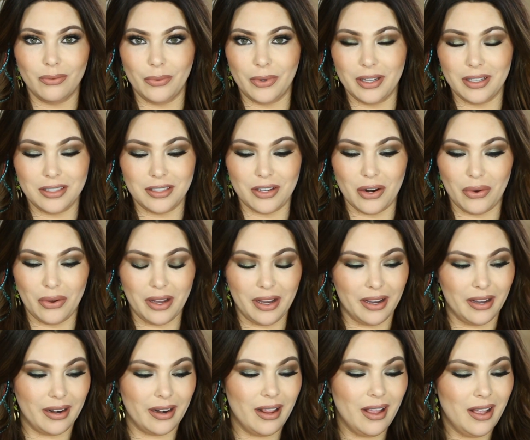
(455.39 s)
is no
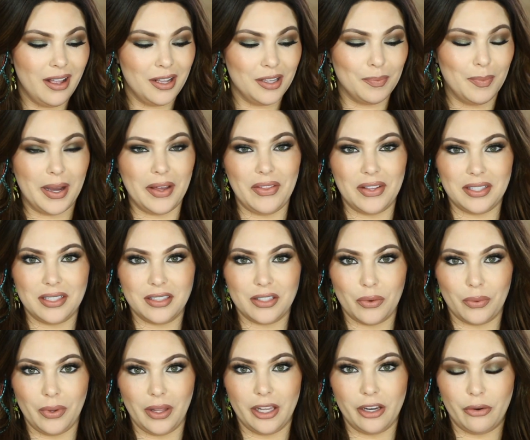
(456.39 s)
good, but this is a
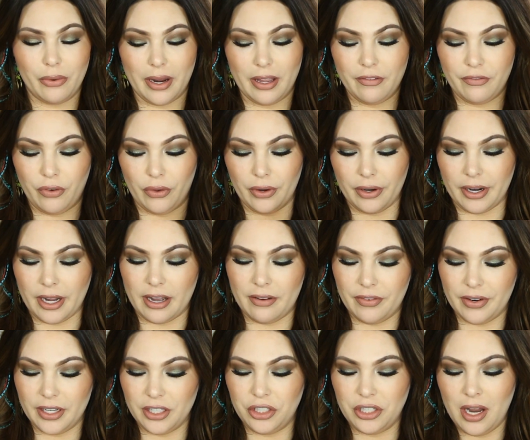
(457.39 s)
really great fuller
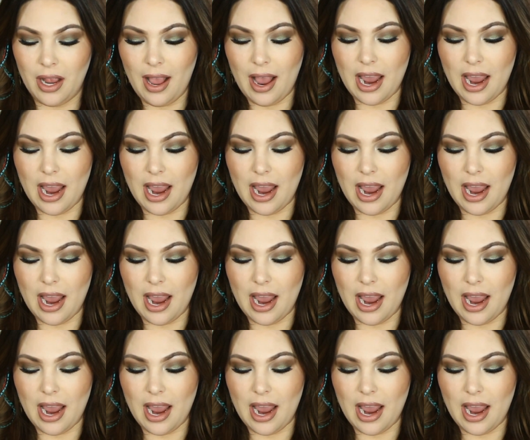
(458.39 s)
coverage.